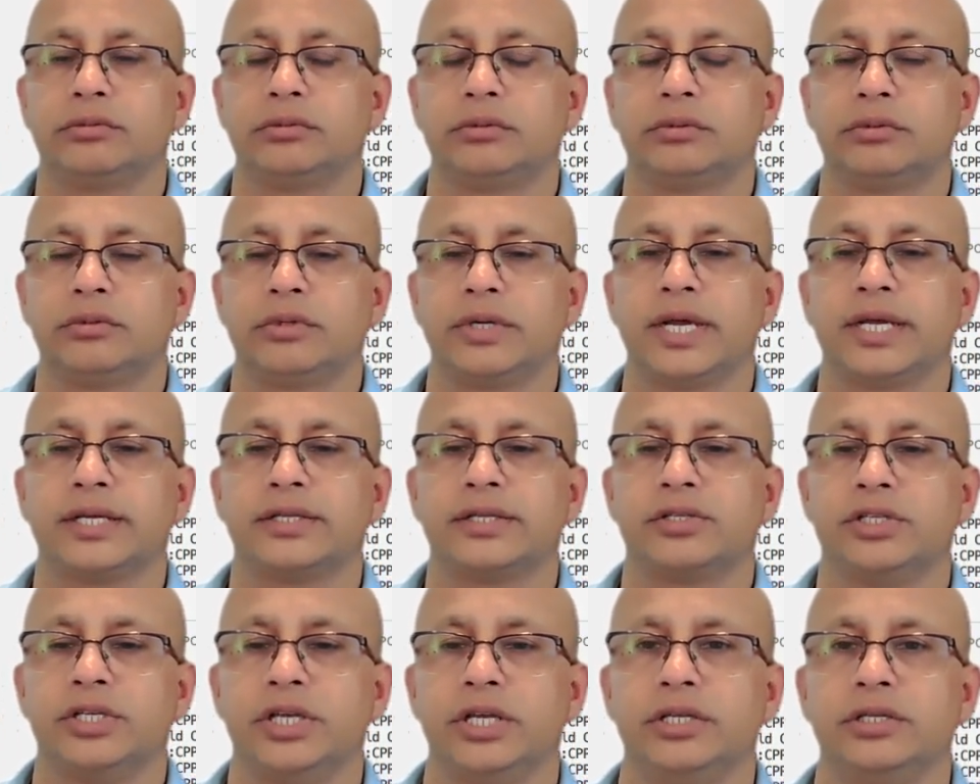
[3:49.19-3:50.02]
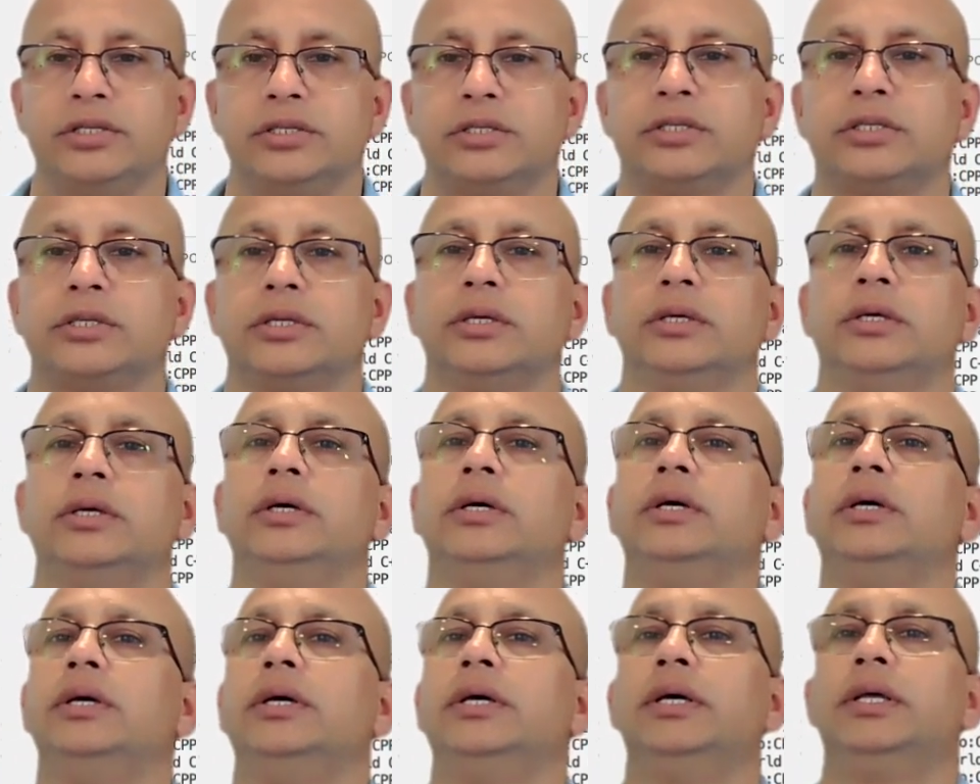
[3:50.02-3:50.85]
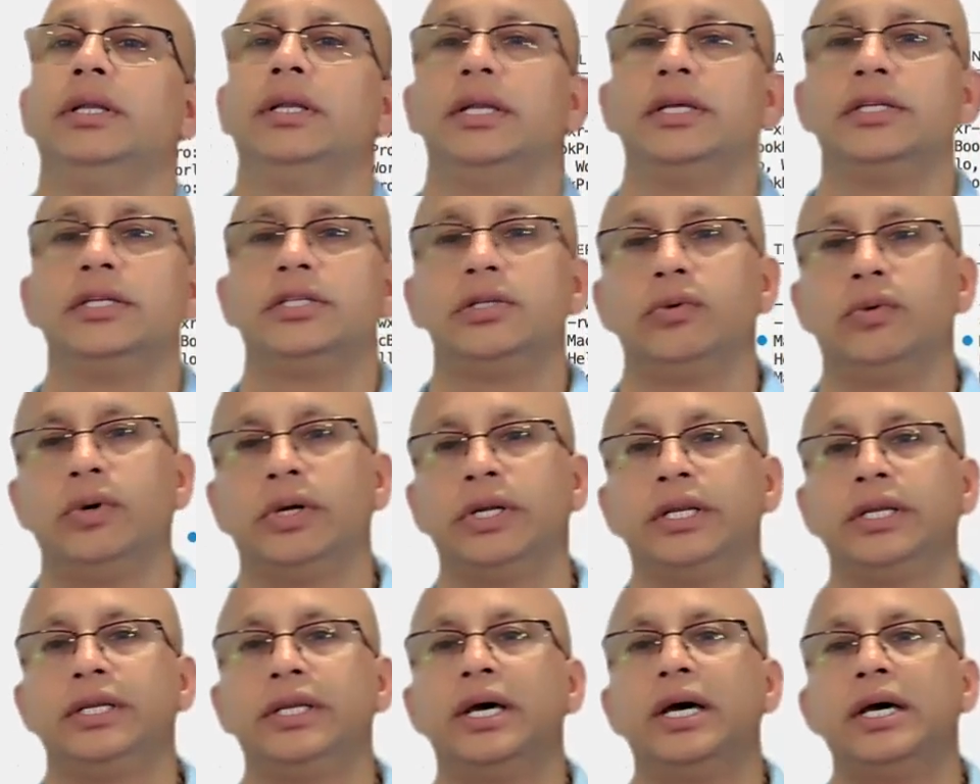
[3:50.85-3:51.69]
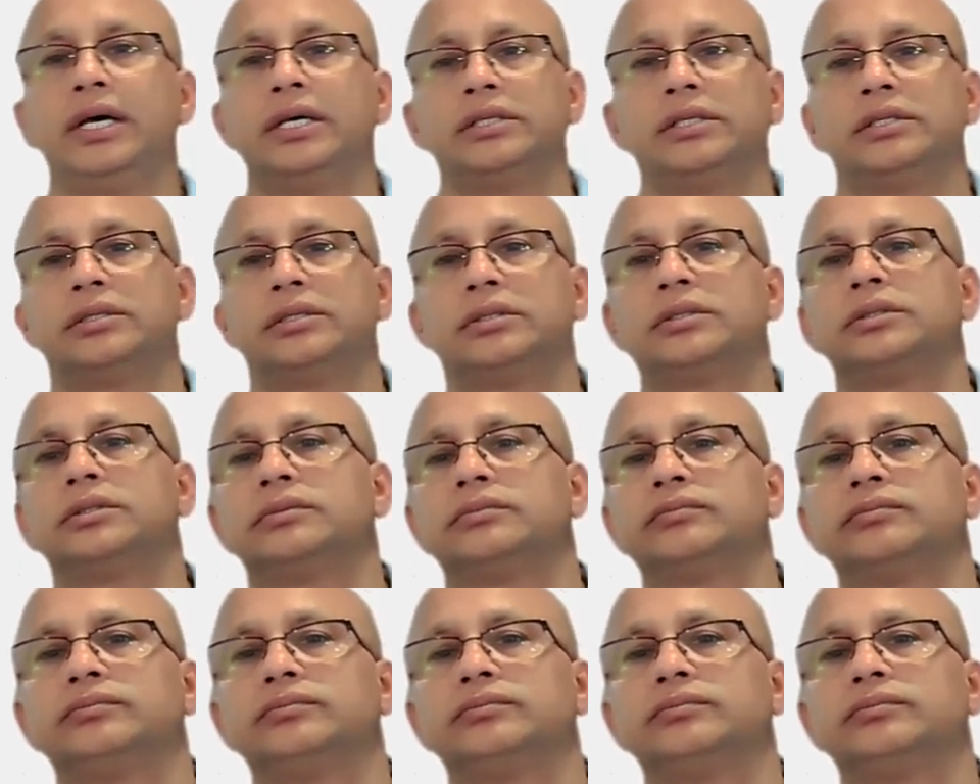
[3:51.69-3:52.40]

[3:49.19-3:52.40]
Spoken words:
track changed. Let's see what it does.